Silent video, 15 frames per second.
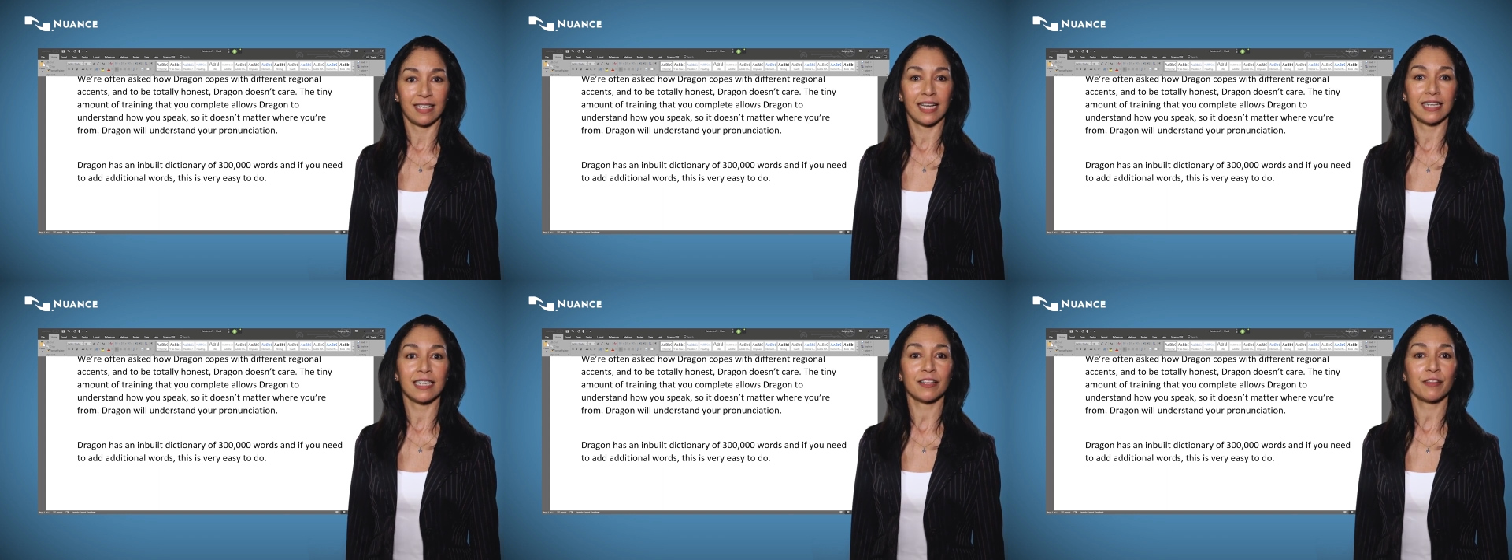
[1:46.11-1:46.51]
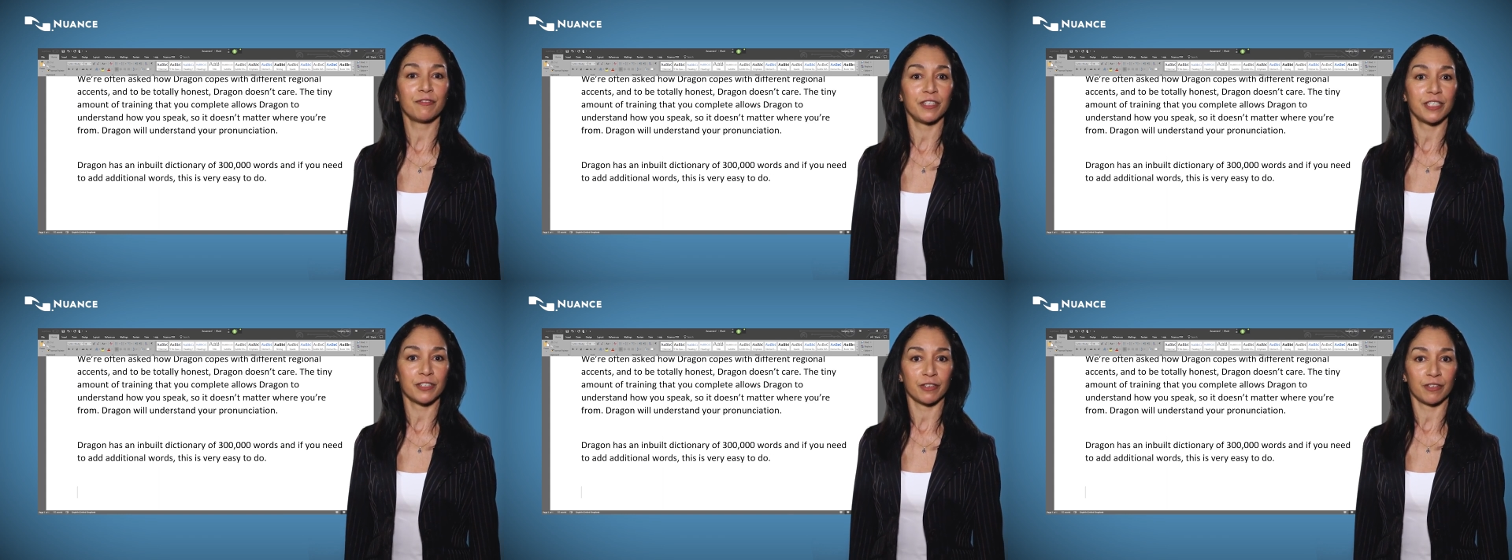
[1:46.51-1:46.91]
Another
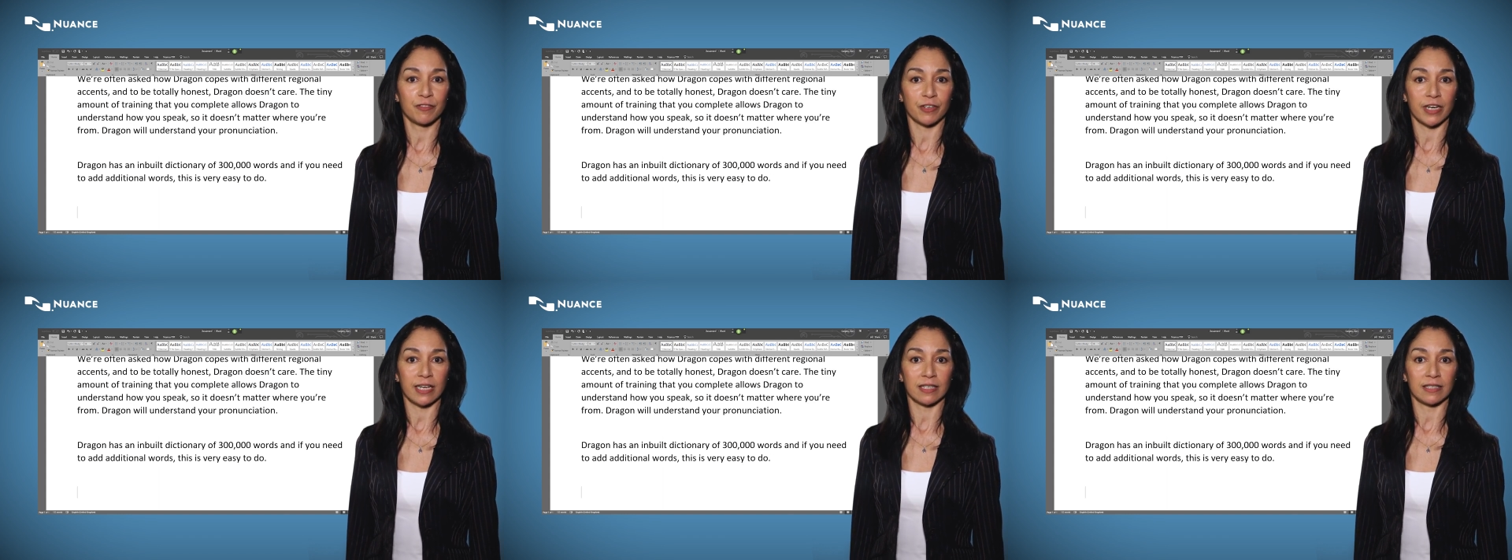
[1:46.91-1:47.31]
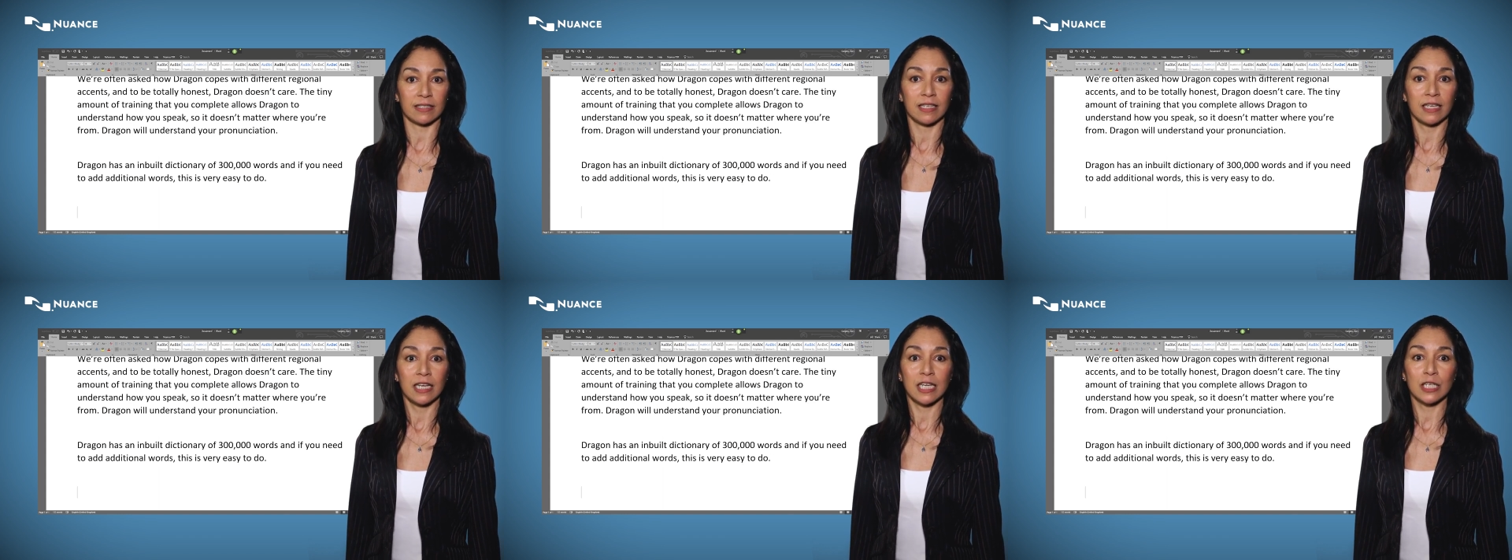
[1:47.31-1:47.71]
feature of
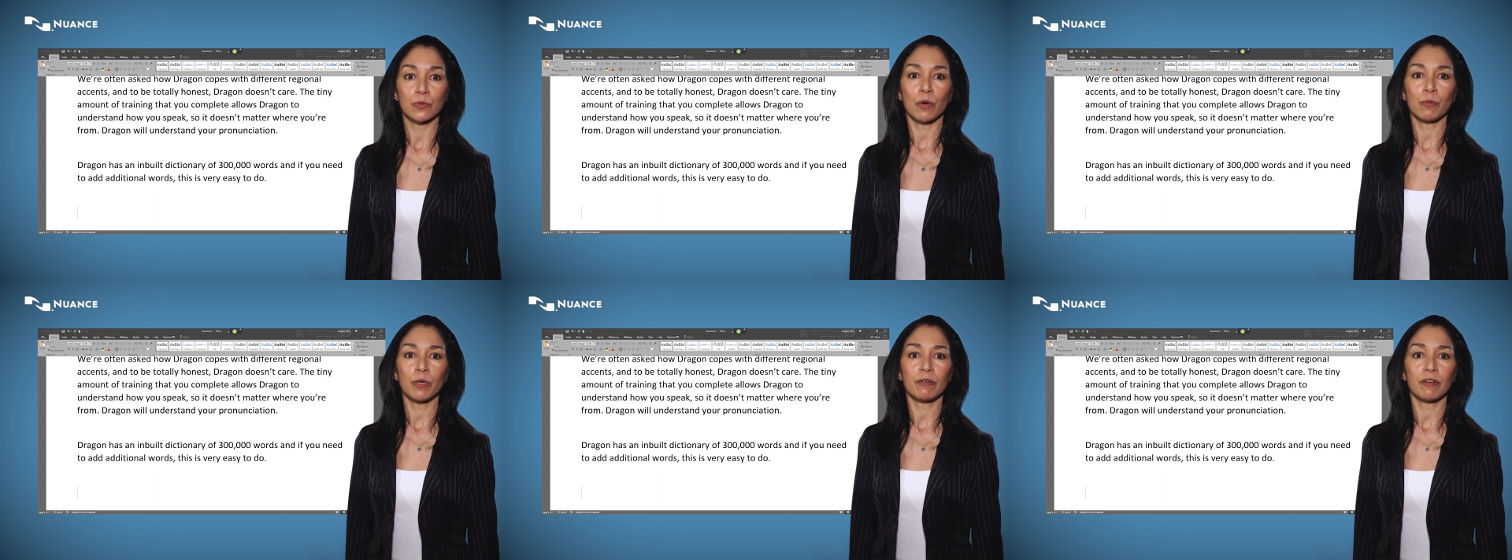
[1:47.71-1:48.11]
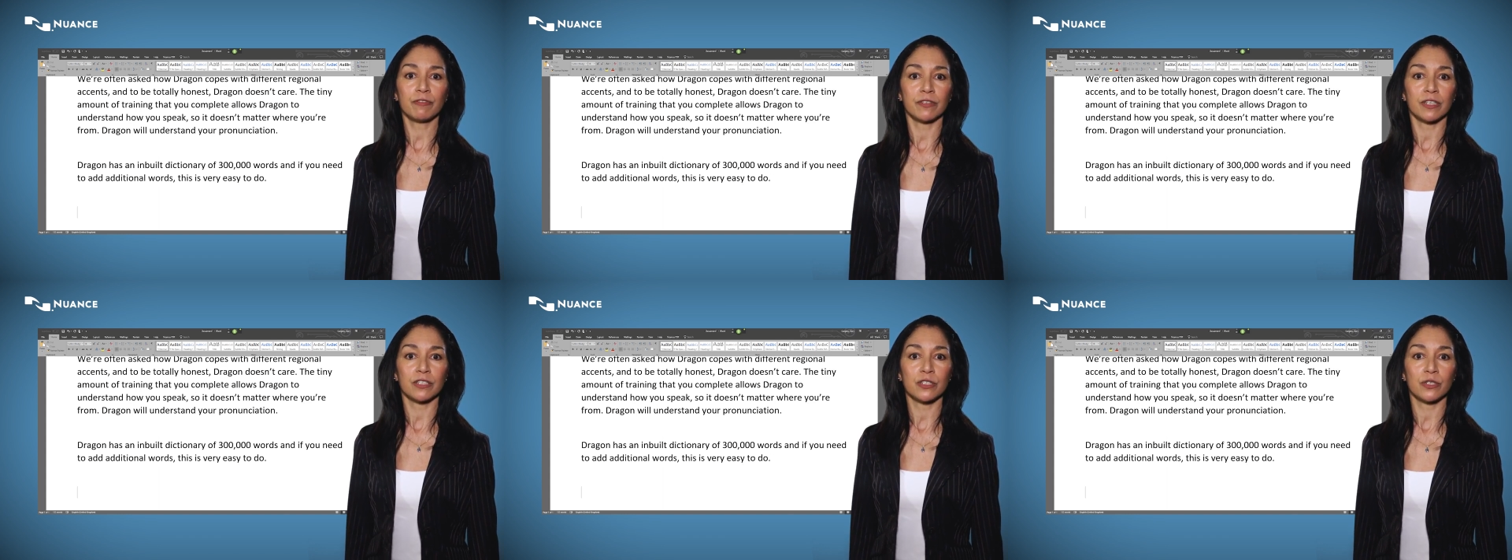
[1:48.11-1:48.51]
Dragon is what we
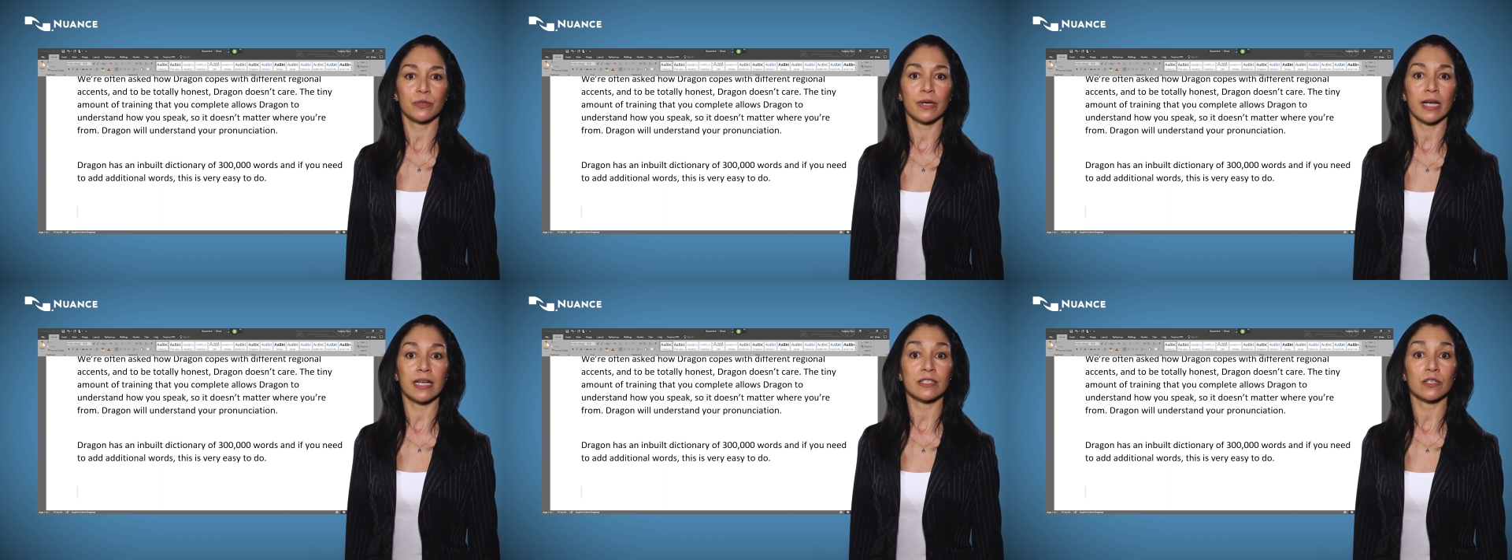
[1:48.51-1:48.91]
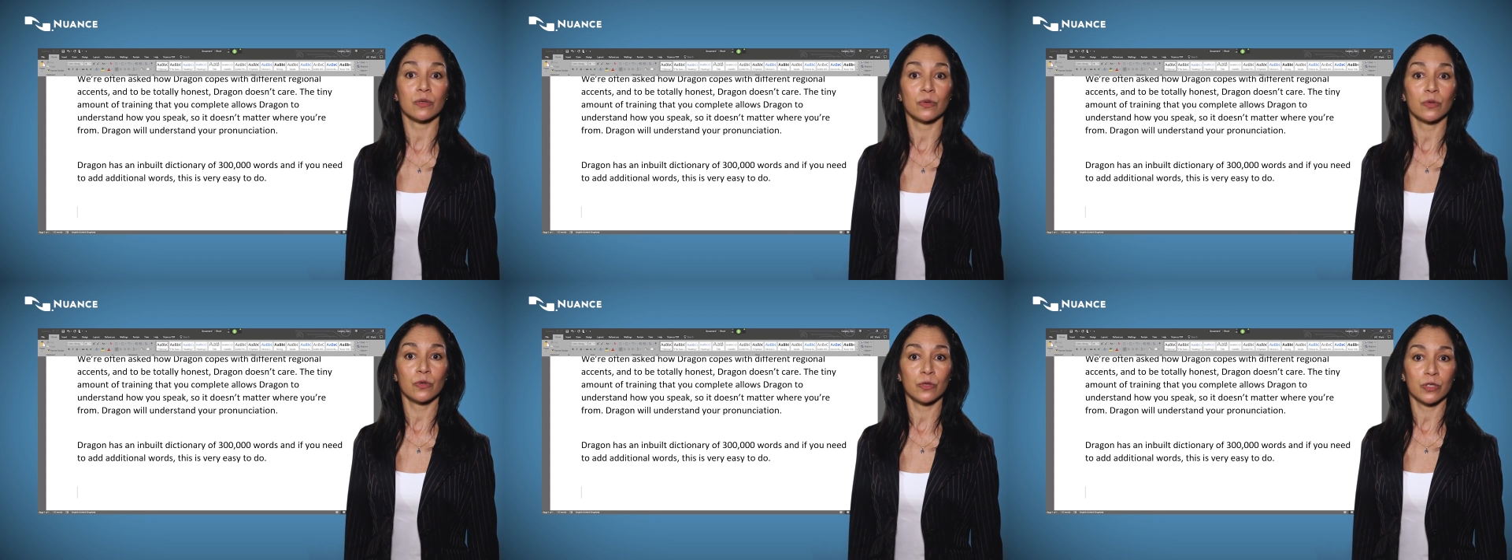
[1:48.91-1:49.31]
refer to as
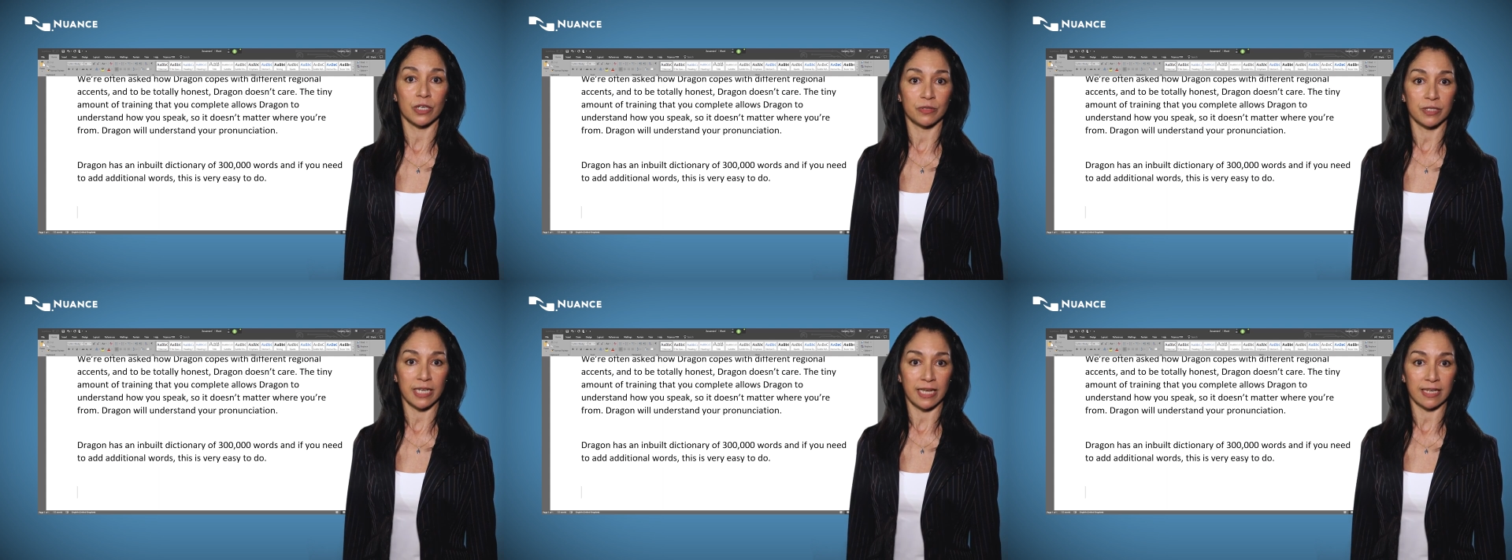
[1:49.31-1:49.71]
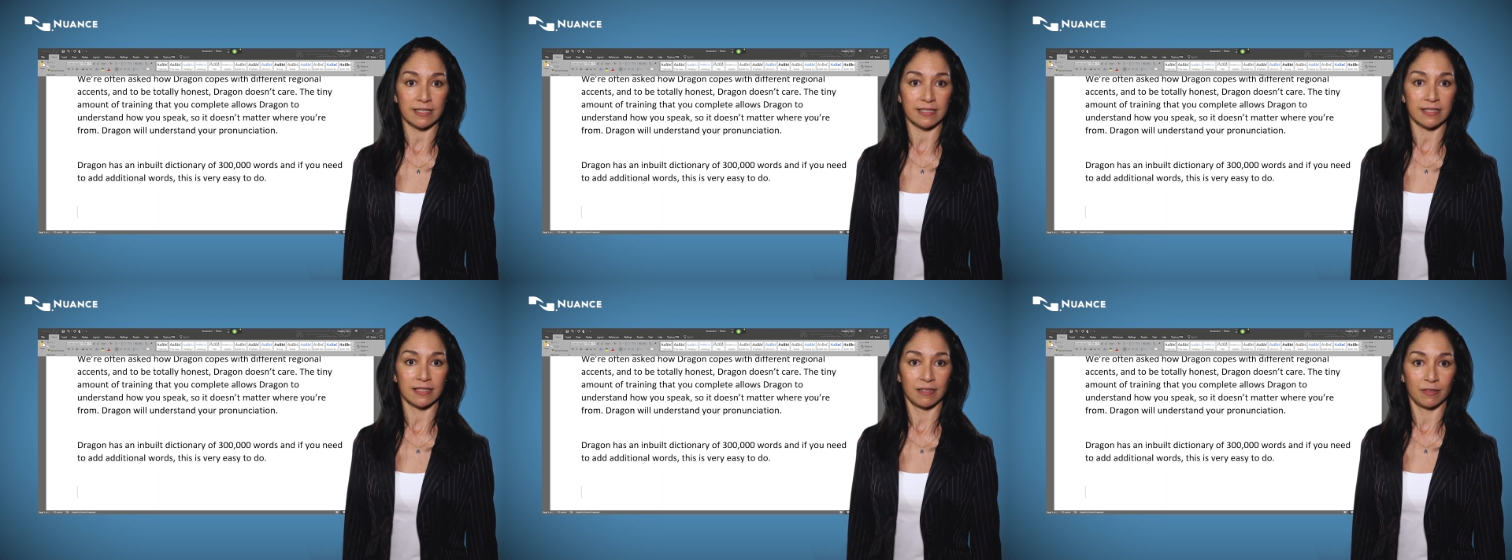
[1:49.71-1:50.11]

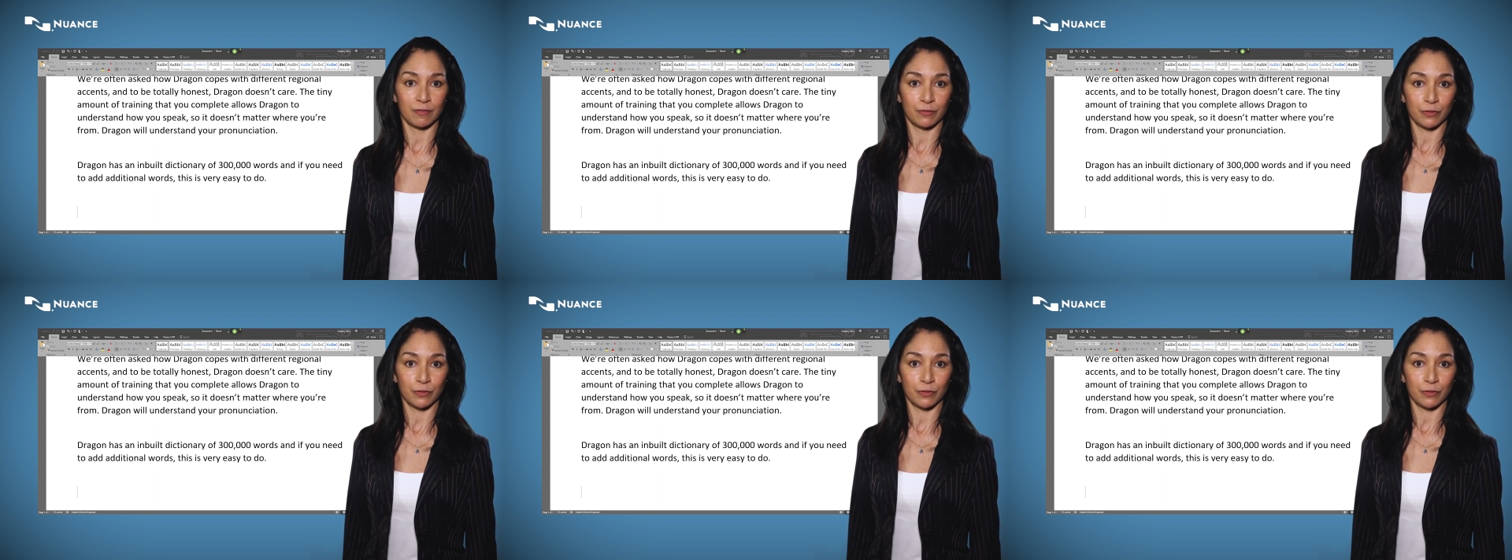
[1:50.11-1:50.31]
autotexts,